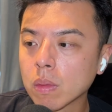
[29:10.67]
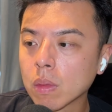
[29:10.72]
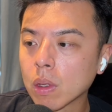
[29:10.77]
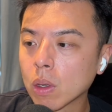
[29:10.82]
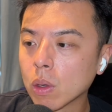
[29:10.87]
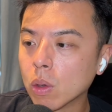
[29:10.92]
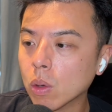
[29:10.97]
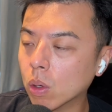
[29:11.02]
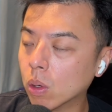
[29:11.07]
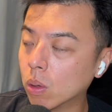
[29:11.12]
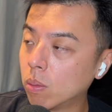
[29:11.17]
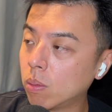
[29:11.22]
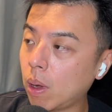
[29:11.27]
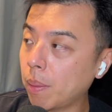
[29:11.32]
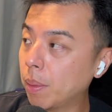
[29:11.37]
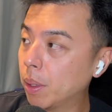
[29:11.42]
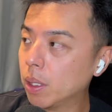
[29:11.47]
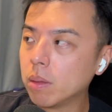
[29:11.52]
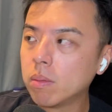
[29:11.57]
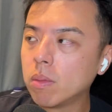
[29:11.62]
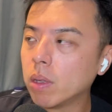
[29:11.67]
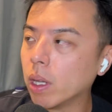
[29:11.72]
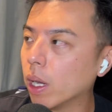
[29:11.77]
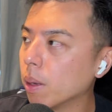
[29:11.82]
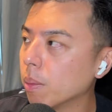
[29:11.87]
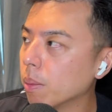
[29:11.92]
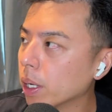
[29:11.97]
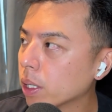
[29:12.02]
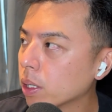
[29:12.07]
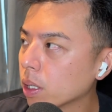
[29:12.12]
Cool. I mean, yeah,
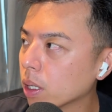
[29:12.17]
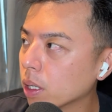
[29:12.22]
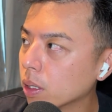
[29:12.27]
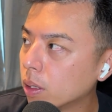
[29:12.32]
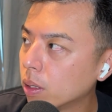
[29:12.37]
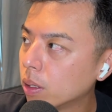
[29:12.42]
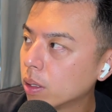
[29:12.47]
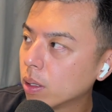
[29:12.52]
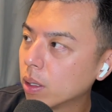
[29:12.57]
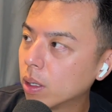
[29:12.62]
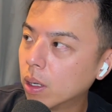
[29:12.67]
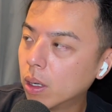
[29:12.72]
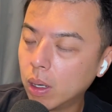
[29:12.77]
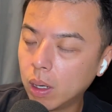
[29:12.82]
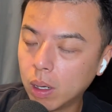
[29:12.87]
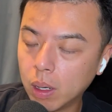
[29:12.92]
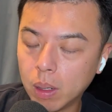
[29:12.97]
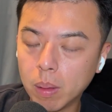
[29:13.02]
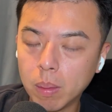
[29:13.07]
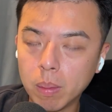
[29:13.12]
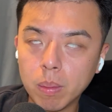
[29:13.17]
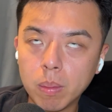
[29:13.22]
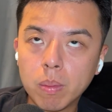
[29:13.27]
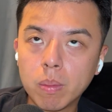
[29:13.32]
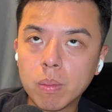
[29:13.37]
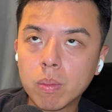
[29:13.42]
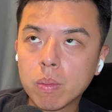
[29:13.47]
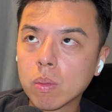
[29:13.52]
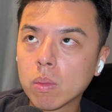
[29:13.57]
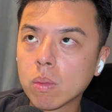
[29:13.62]
it makes sense.
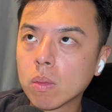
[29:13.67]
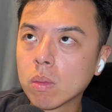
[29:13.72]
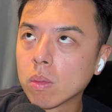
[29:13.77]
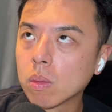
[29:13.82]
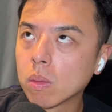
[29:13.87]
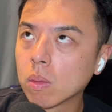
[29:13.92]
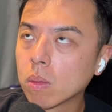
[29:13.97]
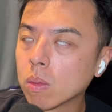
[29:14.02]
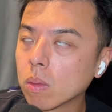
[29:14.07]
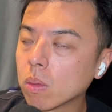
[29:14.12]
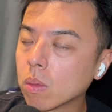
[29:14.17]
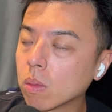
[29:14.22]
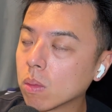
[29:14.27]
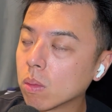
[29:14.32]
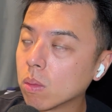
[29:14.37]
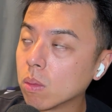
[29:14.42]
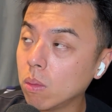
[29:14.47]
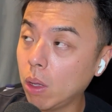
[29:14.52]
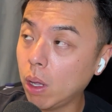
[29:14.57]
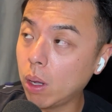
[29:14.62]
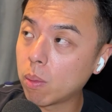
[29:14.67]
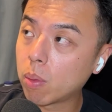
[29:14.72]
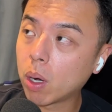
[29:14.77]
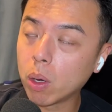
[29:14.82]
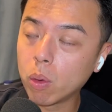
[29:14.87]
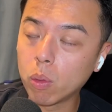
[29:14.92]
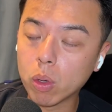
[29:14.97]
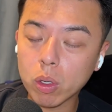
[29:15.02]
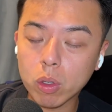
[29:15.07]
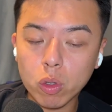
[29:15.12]
Yeah,
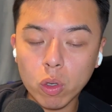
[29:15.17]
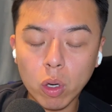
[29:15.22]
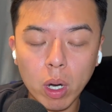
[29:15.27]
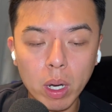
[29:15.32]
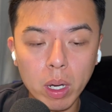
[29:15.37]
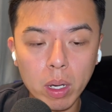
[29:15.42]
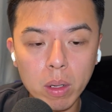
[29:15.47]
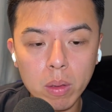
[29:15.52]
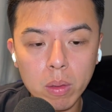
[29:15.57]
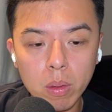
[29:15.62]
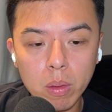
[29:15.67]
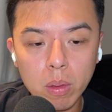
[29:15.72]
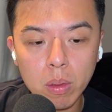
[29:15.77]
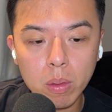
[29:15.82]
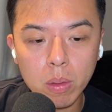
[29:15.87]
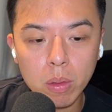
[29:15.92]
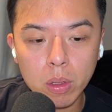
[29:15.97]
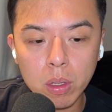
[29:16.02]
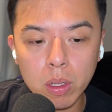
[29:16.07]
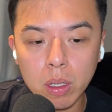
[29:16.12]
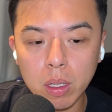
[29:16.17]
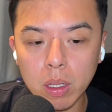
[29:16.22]
probably worth trying. We'll see.